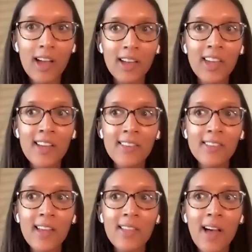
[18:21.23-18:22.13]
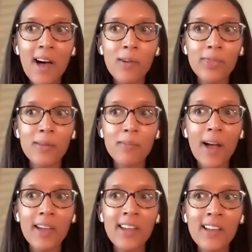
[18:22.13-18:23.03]
I can't say that with the
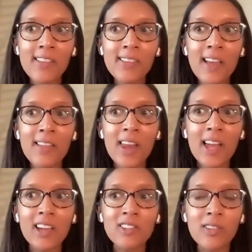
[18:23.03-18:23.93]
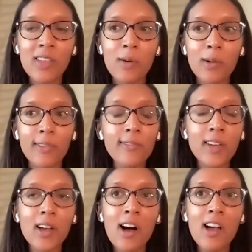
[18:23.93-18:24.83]
I can't say that I can do that with
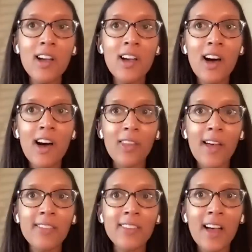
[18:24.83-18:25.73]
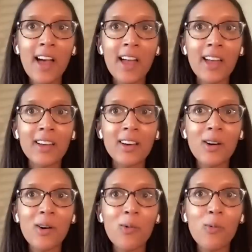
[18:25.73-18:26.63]
fiat unless I
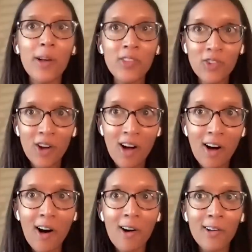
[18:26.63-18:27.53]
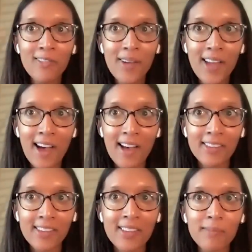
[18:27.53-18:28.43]
withdraw all of my
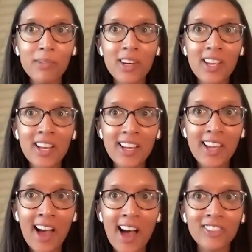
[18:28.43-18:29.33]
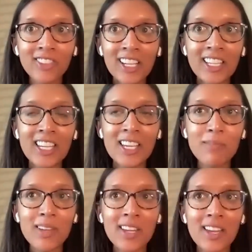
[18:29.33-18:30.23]
assets, put it in cash and
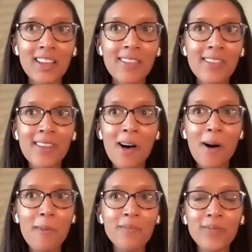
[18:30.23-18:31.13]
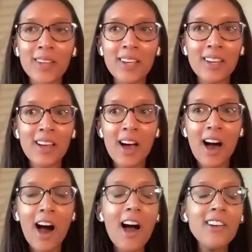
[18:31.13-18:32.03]
keep it in some
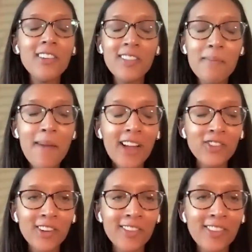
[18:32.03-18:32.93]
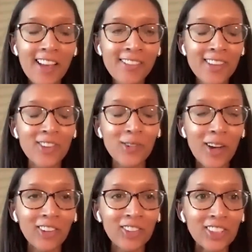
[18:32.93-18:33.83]
under the mattress like
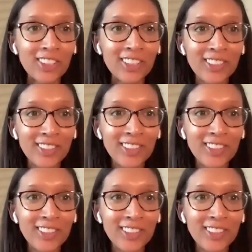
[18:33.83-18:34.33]
situation.